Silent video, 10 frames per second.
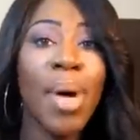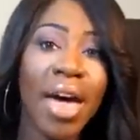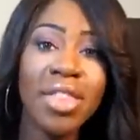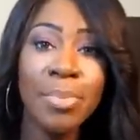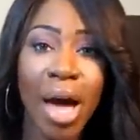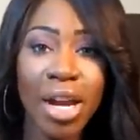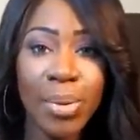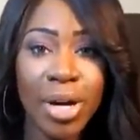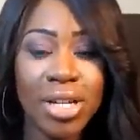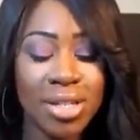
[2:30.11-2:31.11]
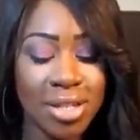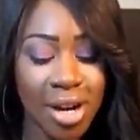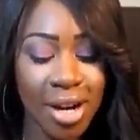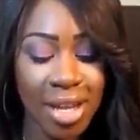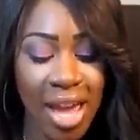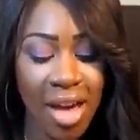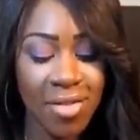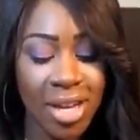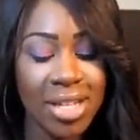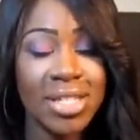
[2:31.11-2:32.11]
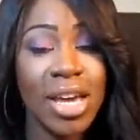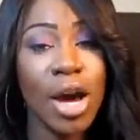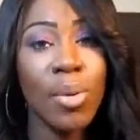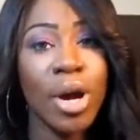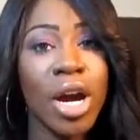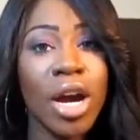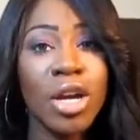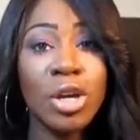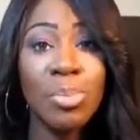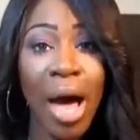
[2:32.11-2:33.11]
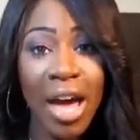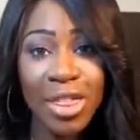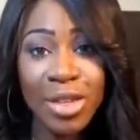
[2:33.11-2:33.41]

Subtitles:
Bath & Body Works is currently having a sale where you buy